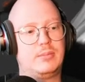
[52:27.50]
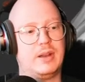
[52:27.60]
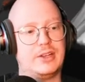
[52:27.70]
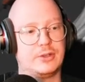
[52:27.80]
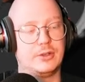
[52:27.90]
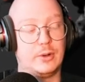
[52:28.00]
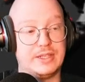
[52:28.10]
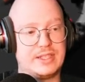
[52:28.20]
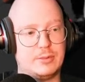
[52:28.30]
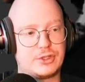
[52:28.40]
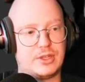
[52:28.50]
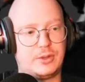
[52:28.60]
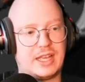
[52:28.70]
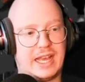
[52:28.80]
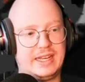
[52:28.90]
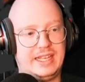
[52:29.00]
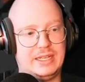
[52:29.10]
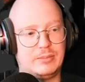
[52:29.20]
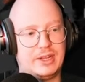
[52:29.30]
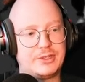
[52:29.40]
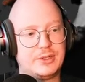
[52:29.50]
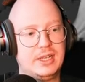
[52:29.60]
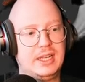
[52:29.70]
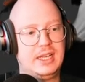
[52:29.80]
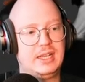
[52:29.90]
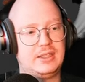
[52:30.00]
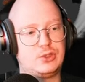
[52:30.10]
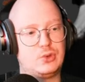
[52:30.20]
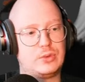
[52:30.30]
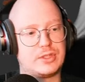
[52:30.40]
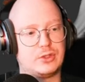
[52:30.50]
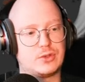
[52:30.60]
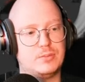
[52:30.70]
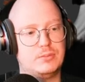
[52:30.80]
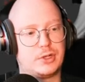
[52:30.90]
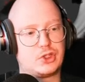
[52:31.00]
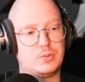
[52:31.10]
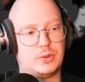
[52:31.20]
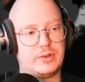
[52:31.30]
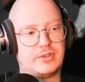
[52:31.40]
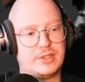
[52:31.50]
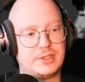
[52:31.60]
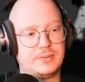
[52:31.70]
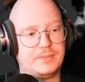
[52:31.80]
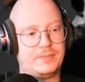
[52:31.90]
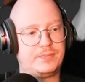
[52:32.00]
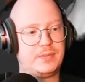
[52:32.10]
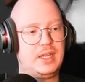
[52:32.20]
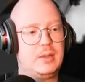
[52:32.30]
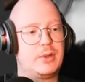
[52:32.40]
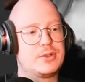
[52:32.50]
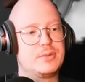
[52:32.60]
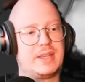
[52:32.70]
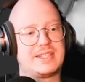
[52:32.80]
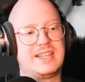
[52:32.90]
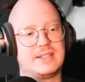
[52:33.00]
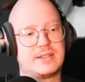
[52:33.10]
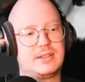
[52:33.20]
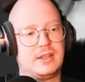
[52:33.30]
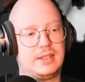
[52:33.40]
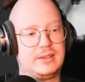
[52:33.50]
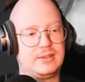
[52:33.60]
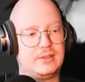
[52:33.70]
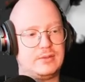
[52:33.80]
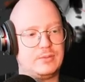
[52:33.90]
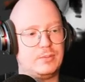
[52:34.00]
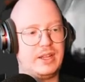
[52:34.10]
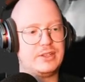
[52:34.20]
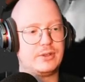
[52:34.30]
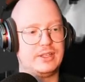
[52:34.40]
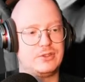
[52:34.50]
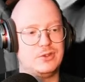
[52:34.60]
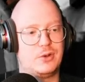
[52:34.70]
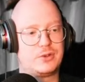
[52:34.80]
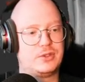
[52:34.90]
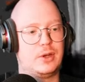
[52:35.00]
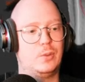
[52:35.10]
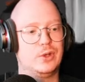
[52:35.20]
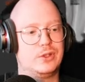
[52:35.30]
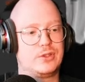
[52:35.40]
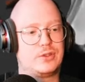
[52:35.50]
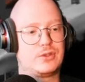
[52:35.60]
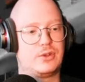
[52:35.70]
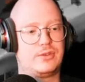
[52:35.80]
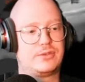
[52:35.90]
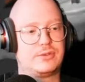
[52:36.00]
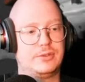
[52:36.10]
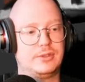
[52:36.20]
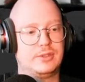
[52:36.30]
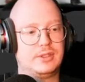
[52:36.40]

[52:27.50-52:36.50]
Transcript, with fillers: Blender or in ZBrush than you can in Blender. The tools are just much more refined. But also makes sense. Like Blender is not a worse software